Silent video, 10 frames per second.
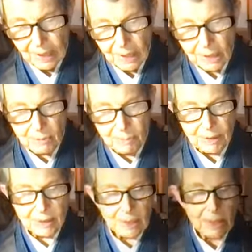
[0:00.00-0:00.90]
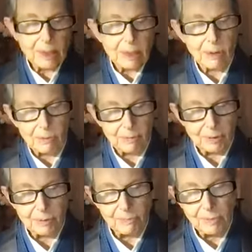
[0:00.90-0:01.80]
It is mistaken,
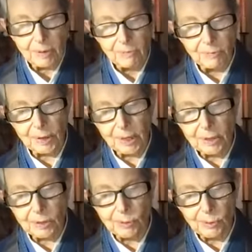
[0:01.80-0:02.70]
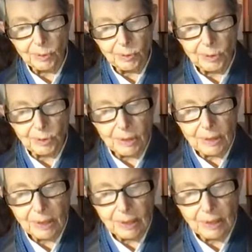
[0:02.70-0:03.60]
however, for each school to
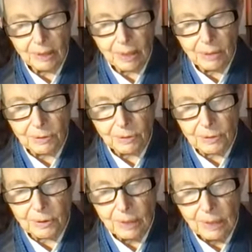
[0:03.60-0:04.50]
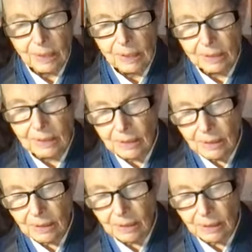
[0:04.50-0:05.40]
criticize the others,
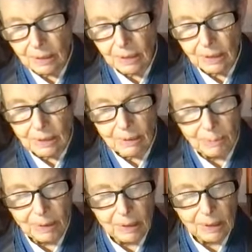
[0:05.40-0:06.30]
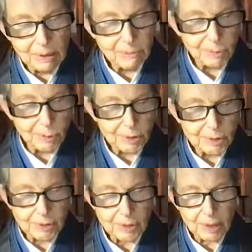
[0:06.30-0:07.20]
insisting that the discipline it
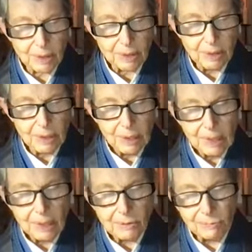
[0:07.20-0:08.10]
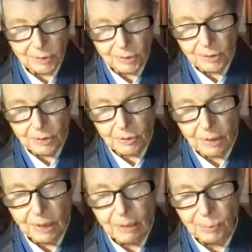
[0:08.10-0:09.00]
focuses on is first
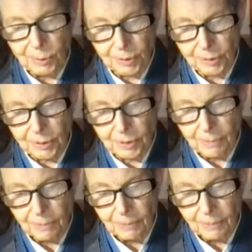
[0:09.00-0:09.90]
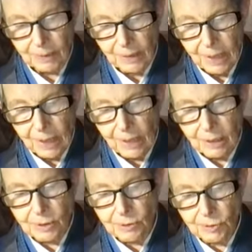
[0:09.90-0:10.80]
in importance. In
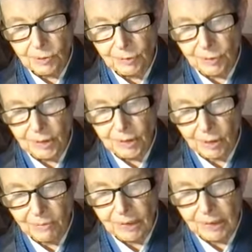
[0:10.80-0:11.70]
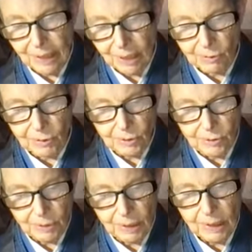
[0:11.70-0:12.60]
the Sutra for Resolving Doubts
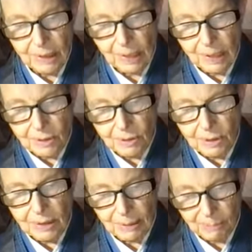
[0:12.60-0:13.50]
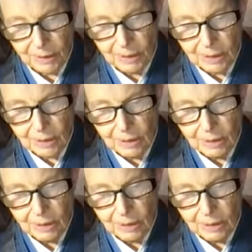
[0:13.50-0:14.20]
During the Age of the Semblance